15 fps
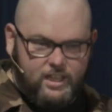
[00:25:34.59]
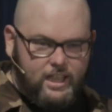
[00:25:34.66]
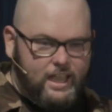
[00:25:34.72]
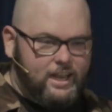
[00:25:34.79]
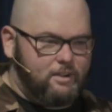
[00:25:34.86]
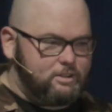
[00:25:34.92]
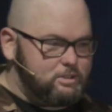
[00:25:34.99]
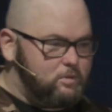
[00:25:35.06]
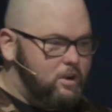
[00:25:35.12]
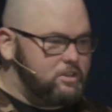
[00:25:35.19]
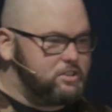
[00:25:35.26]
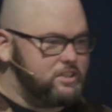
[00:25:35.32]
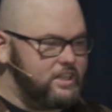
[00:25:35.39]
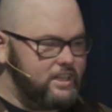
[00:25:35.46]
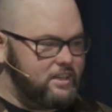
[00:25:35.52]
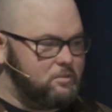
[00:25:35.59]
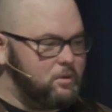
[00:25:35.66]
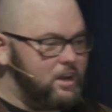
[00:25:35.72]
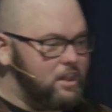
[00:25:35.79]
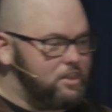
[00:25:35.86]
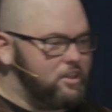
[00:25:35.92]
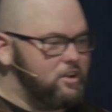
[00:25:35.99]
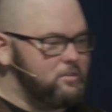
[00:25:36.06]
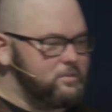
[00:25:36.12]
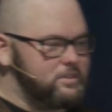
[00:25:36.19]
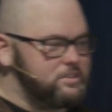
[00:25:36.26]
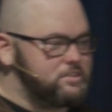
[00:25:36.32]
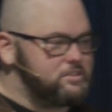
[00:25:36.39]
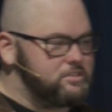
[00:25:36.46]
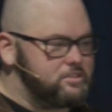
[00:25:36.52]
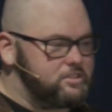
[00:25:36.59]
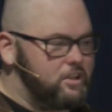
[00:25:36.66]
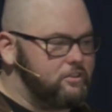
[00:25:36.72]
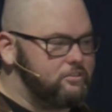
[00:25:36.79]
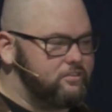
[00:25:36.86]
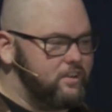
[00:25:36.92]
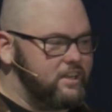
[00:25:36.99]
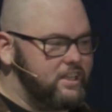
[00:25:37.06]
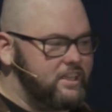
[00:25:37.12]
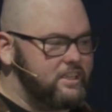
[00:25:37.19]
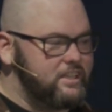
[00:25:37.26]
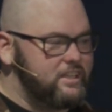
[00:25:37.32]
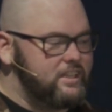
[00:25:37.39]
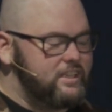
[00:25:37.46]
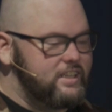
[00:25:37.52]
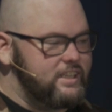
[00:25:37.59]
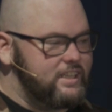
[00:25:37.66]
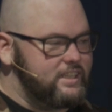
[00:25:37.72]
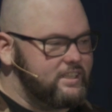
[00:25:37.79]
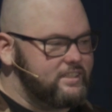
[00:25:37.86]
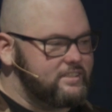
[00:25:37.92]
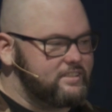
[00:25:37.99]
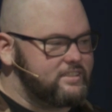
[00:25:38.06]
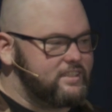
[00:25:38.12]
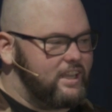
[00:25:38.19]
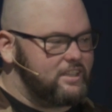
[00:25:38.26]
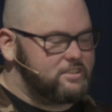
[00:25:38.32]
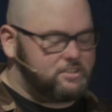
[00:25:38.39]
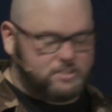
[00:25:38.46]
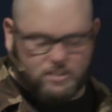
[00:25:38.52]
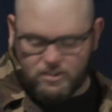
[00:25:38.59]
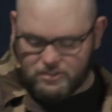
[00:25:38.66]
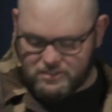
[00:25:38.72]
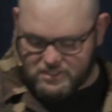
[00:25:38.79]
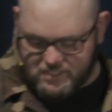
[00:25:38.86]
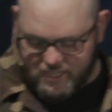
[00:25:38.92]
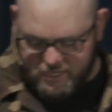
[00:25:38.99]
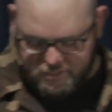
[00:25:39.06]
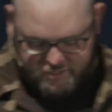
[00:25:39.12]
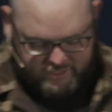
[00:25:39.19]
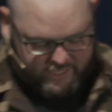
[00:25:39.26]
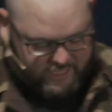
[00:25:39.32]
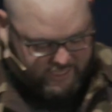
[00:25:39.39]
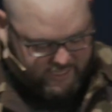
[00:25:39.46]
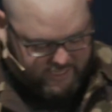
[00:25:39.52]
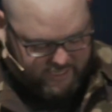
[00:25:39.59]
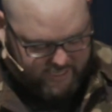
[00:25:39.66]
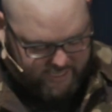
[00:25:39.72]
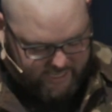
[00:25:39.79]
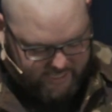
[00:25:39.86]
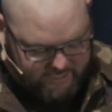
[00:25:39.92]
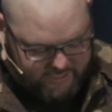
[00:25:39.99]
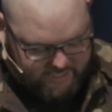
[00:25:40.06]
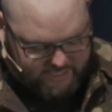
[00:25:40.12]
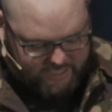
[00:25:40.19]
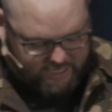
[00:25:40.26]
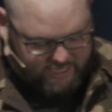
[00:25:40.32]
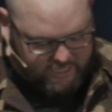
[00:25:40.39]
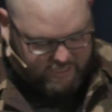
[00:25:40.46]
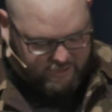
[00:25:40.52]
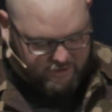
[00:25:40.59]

And I was watching it, and what I thought was so funny is I stood on stage then and said,